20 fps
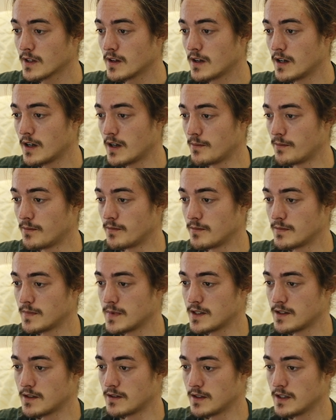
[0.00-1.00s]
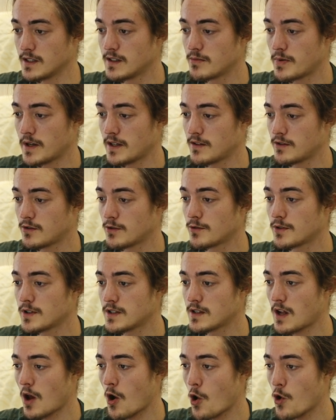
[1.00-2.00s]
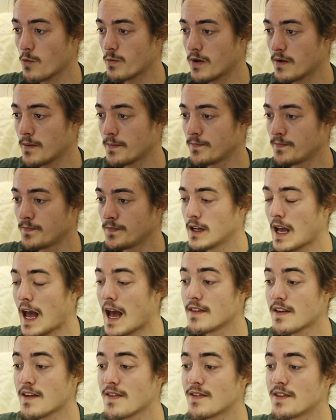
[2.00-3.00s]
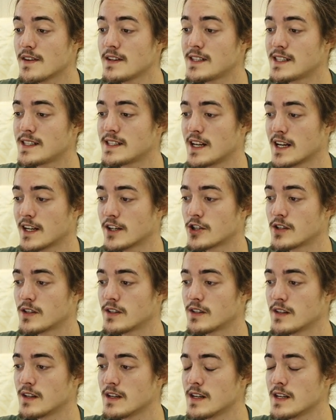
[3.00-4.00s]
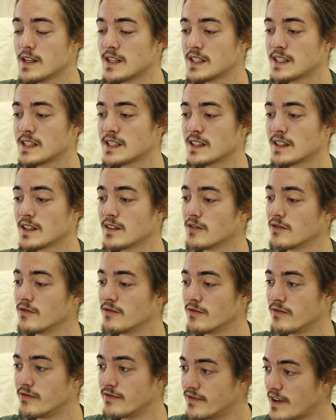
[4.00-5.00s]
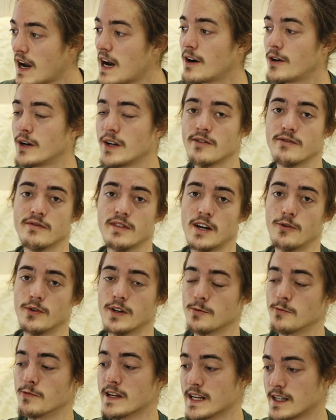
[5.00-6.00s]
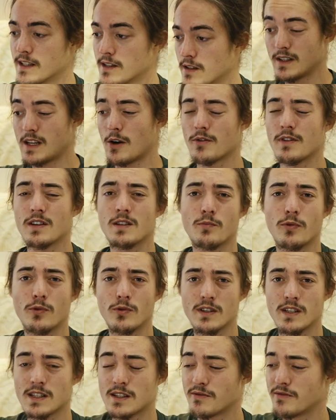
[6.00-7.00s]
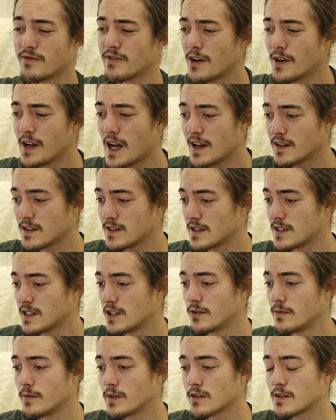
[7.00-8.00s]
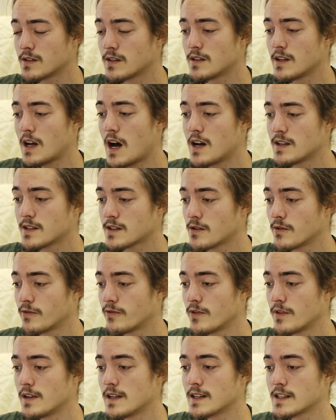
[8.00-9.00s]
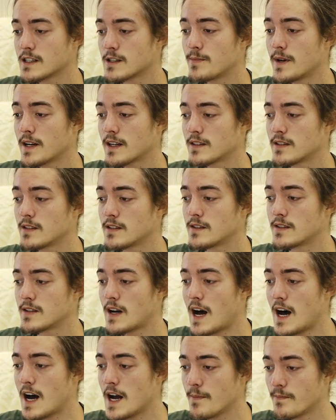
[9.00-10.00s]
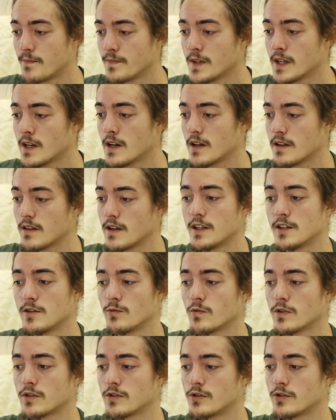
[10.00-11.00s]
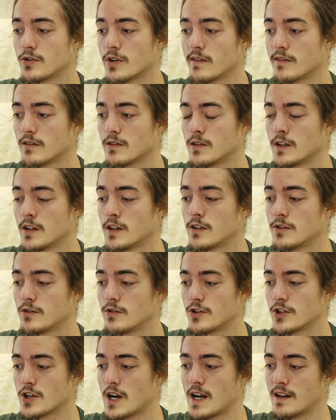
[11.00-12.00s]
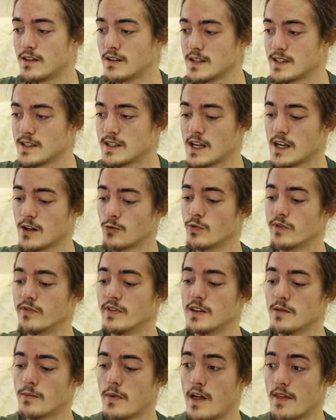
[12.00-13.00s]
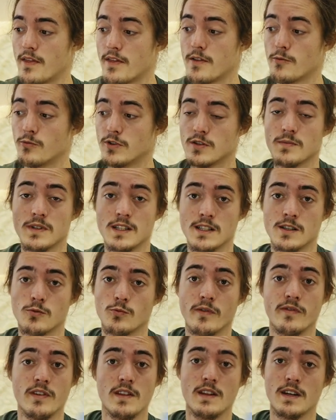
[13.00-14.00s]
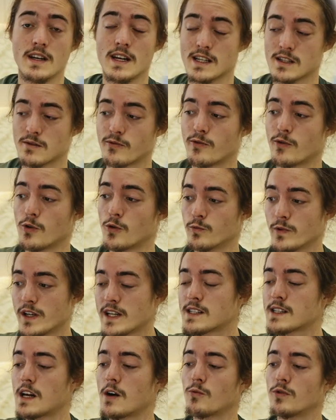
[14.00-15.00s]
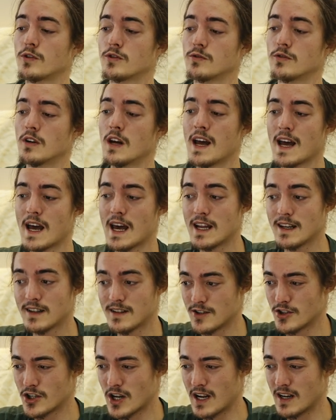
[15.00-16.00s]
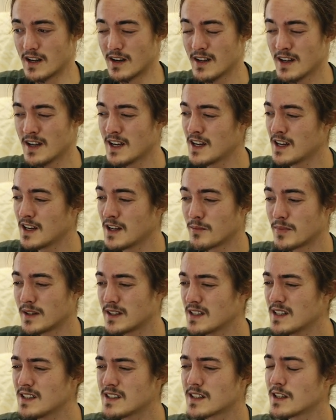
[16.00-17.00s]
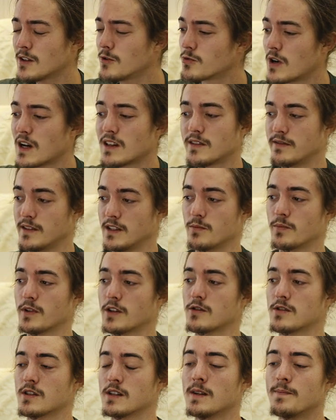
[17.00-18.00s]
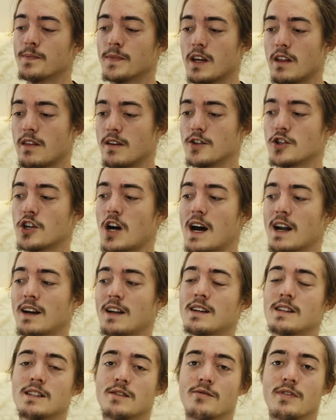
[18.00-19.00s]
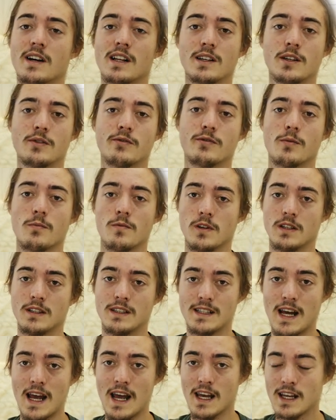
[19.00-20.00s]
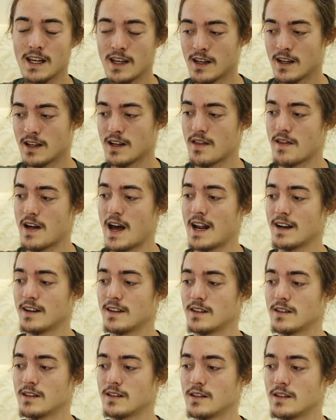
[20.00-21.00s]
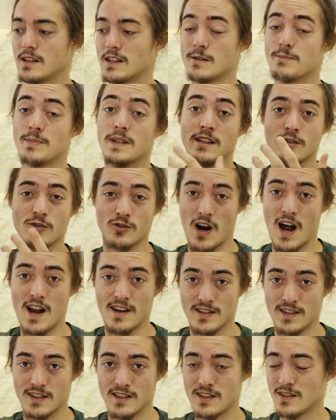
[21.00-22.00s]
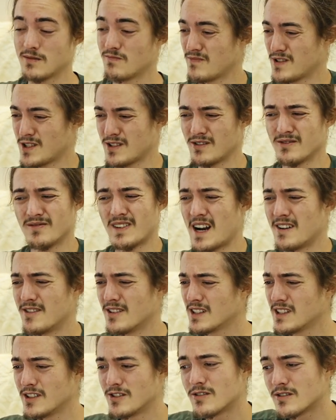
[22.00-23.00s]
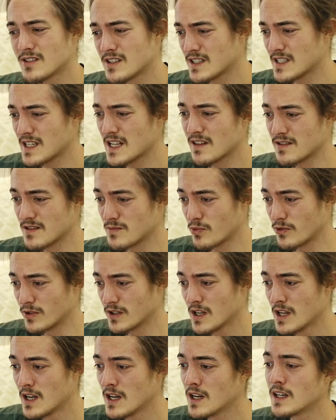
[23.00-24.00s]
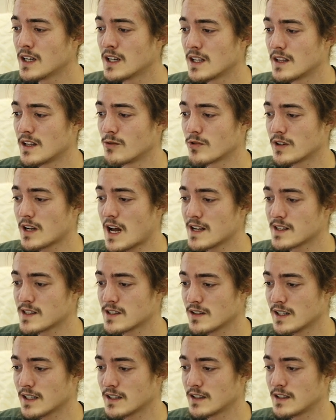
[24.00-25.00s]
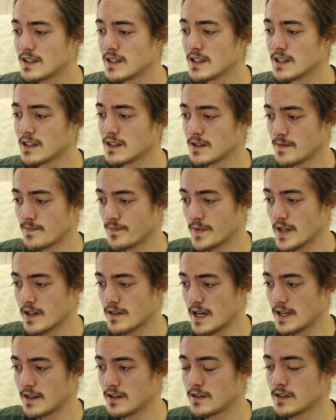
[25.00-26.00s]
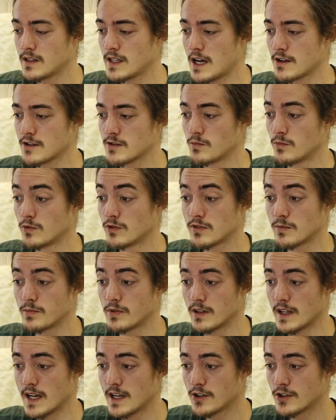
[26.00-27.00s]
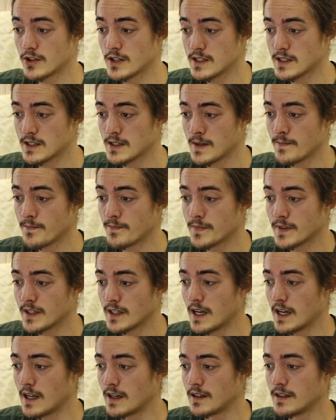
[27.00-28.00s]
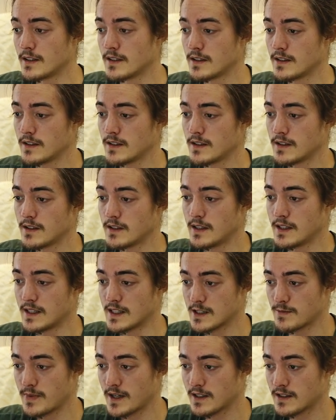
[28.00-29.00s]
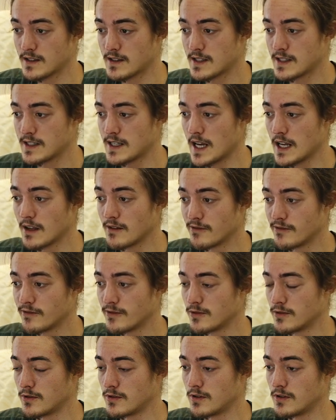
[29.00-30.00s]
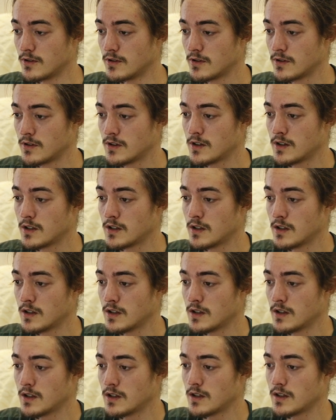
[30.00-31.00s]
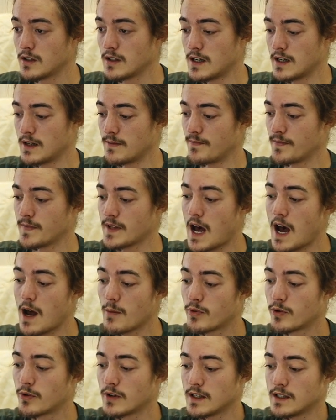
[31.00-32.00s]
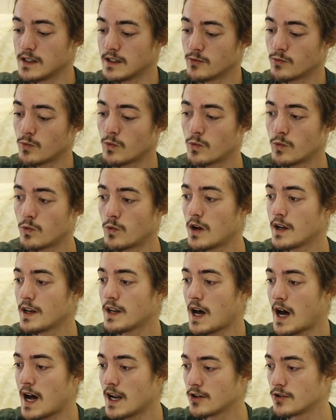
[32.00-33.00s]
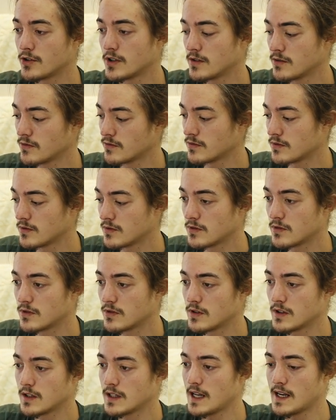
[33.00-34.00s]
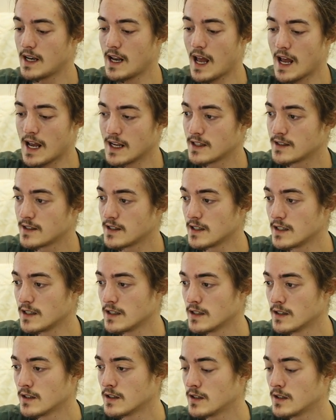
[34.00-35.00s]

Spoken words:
as an independent tourist, I hope. And then this section is very, very weird. Now this point is very unnecessary because it asks you for the expected time that you want to travel to China, let's say within a month, which means within the next 4 weeks I want to enter China. But it's irrelevant because the China is valid from the day that it's being granted. So I really don't understand this point. Then what I selected here, that it allows multiple entries and an expected stay for, I put in 180